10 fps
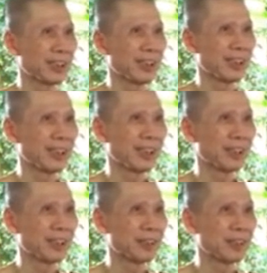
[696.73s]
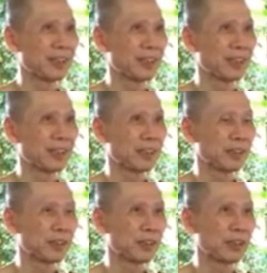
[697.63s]
And if you can
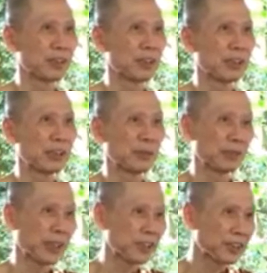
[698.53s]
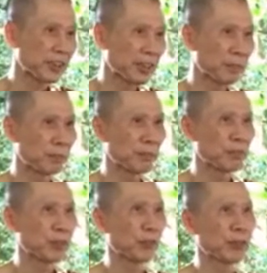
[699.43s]
stop your craving,
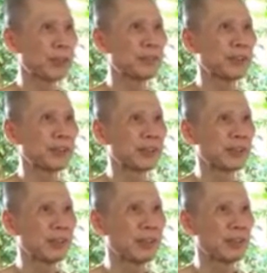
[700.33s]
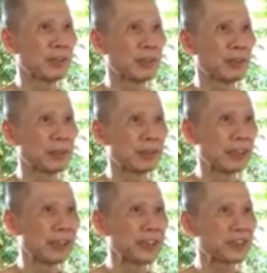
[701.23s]
the next craving will
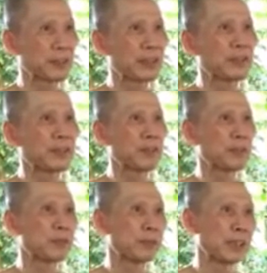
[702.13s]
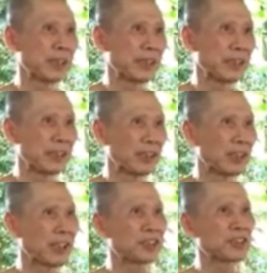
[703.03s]
be not as strong as your
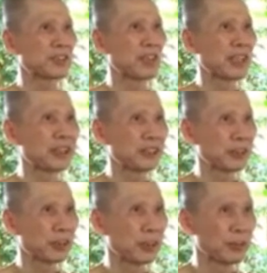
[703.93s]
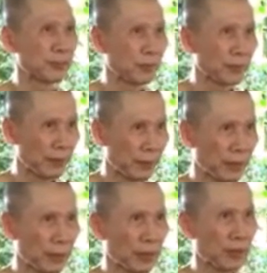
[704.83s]

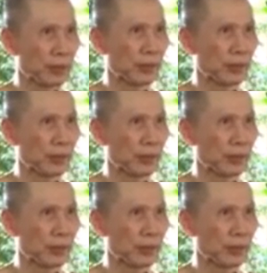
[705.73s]
first one.